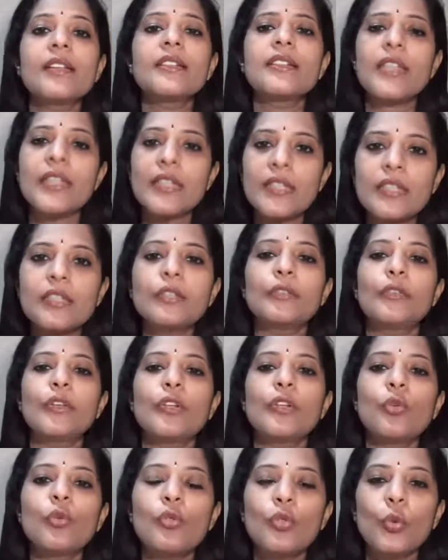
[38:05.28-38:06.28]
India just
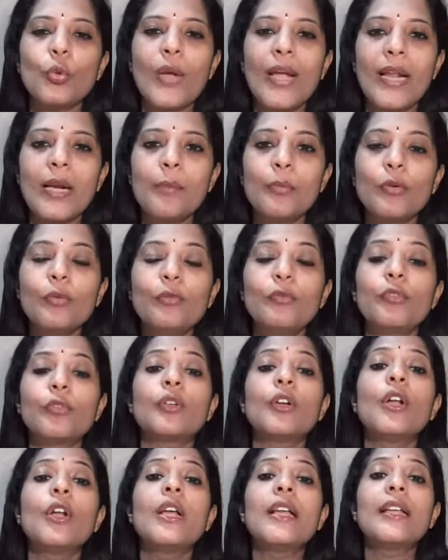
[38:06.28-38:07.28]
for you, to help you,
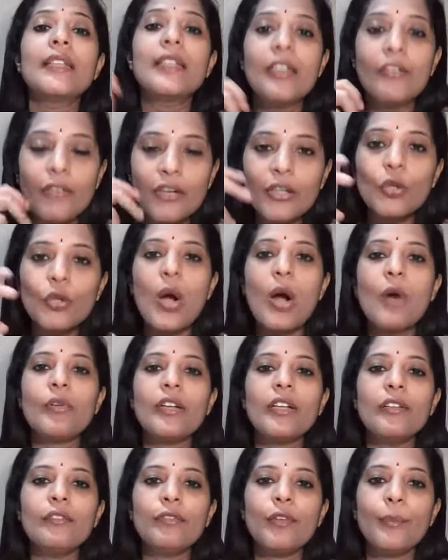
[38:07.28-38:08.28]
for giving you
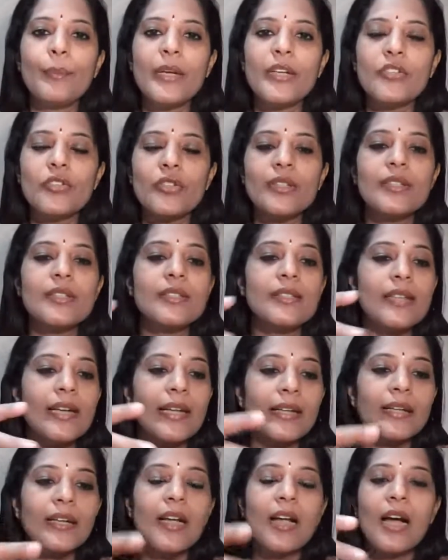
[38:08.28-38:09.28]
out informations
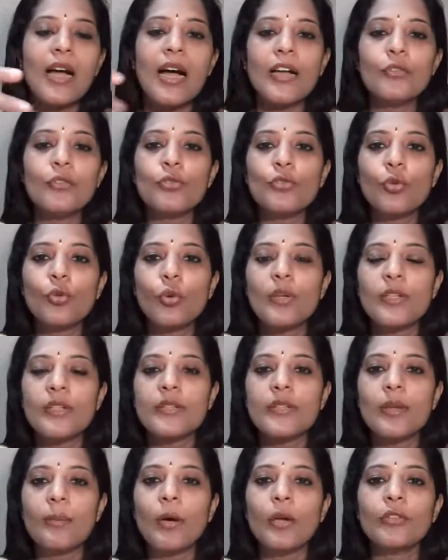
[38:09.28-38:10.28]
like Anu told
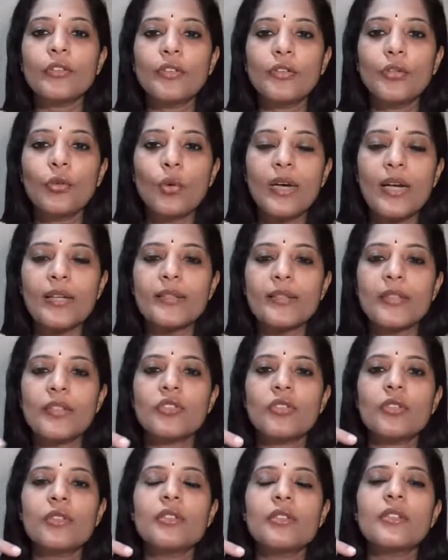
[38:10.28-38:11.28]
us about the yoga
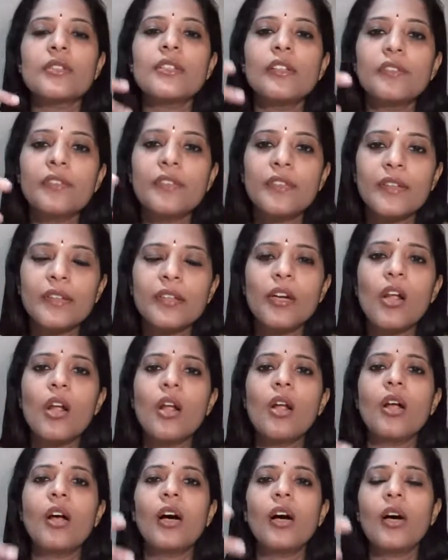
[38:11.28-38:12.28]
sessions. Different
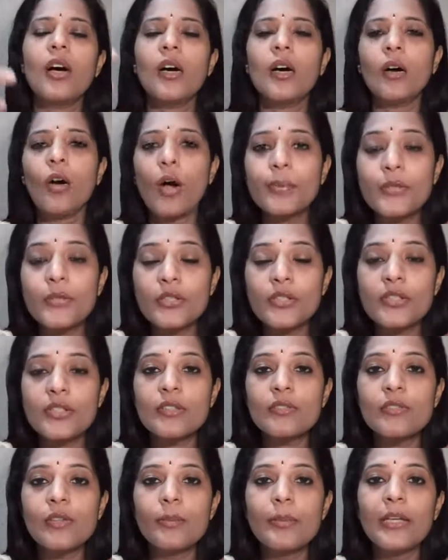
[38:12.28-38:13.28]

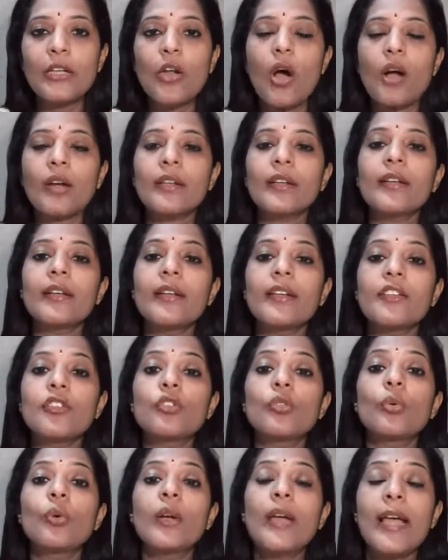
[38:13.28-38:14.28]
obstetricians will be logging
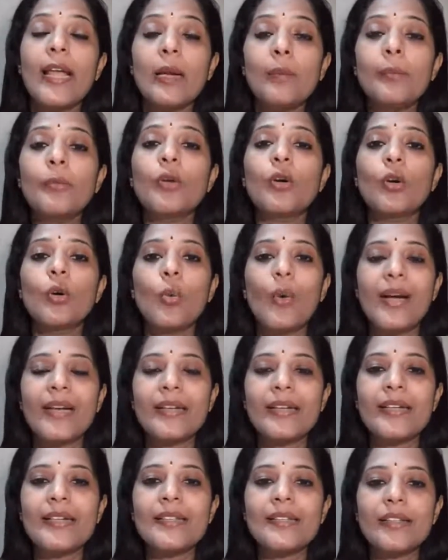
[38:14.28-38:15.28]
in to help your
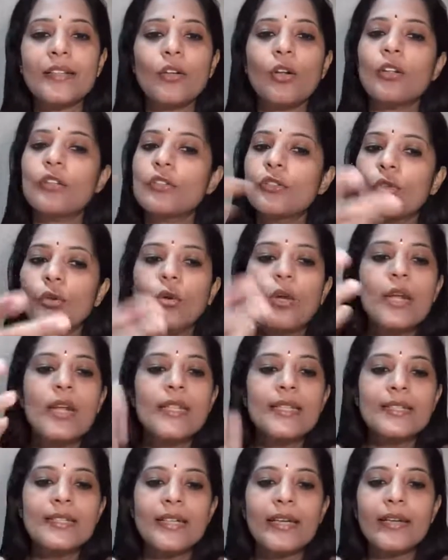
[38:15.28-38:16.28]
queries, and also
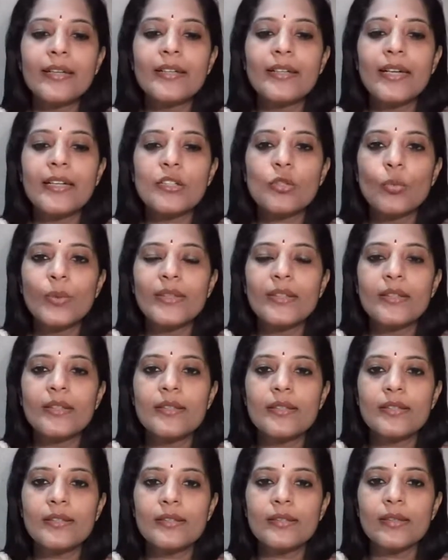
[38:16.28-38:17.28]
stay in touch with
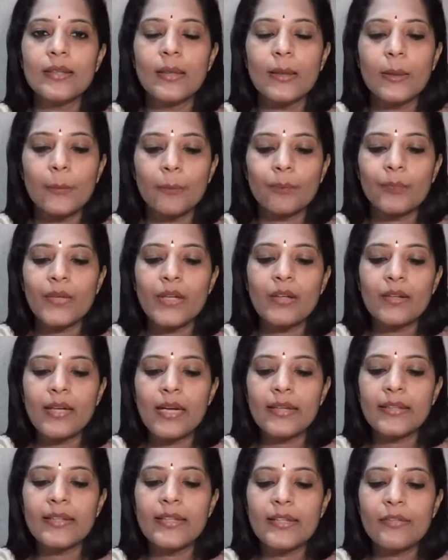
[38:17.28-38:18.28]
this
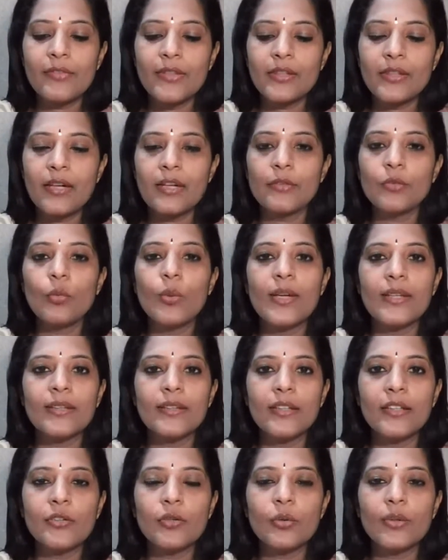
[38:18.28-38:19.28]
line and with Anu,
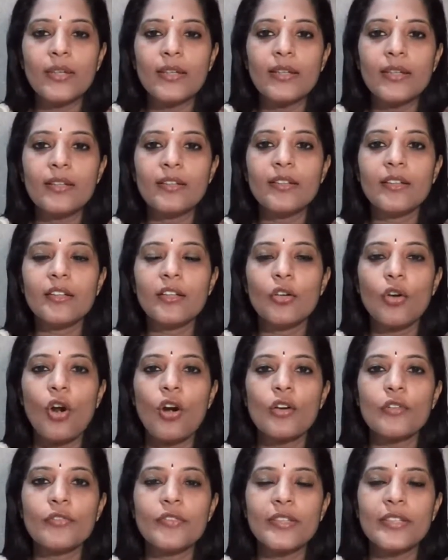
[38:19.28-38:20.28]
and then you can learn a
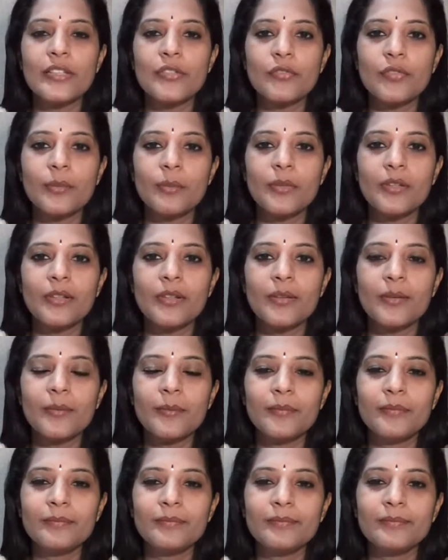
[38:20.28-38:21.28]
lot of things from here.
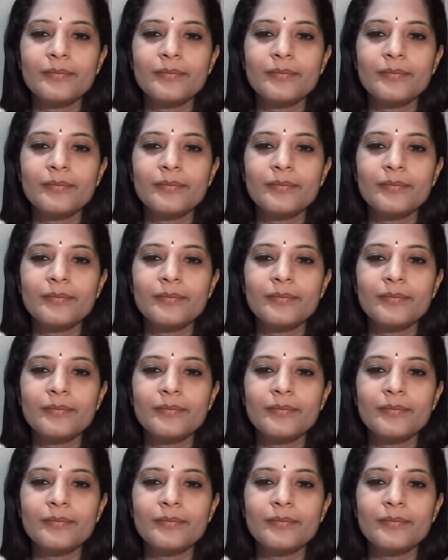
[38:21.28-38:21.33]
